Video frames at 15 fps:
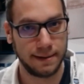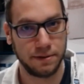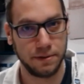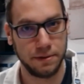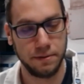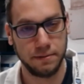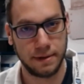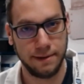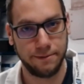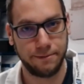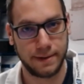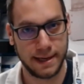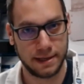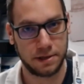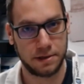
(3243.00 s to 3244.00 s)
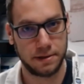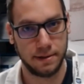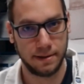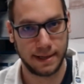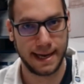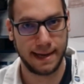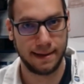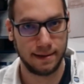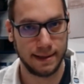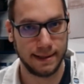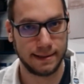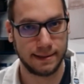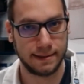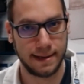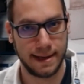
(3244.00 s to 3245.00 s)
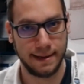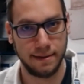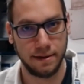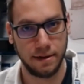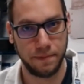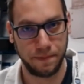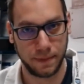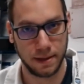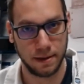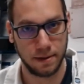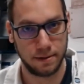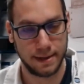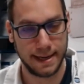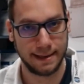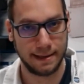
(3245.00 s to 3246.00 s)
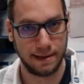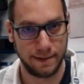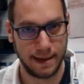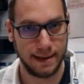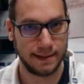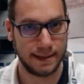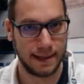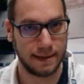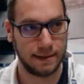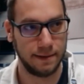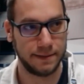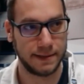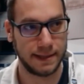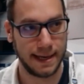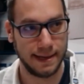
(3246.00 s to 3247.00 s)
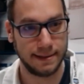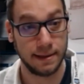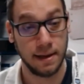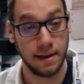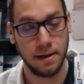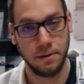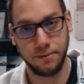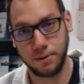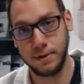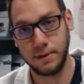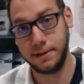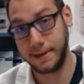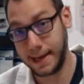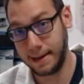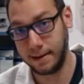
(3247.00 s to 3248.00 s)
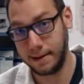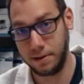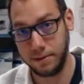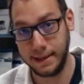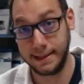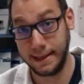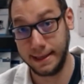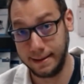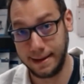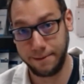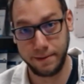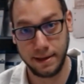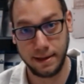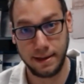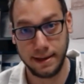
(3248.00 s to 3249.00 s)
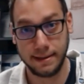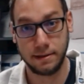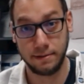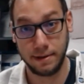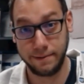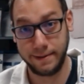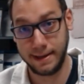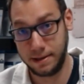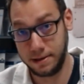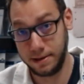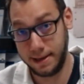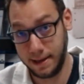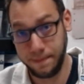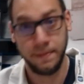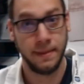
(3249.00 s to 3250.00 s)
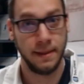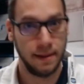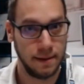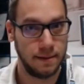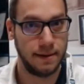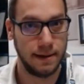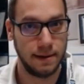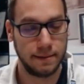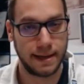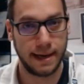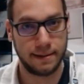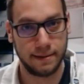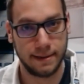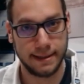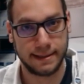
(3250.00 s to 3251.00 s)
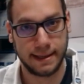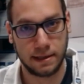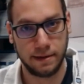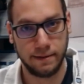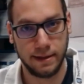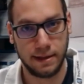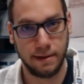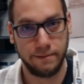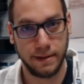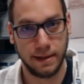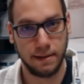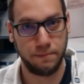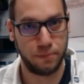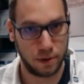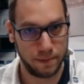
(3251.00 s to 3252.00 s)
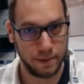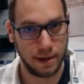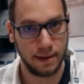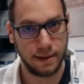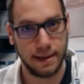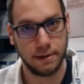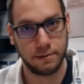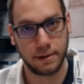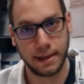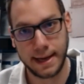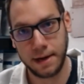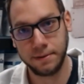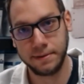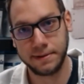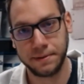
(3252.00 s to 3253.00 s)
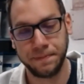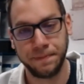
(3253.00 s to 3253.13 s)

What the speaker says: to refresh the catalyst and reactivate its active sites. Of course, you cannot do this indefinitely, so eventually the catalyst activity will permanently run out.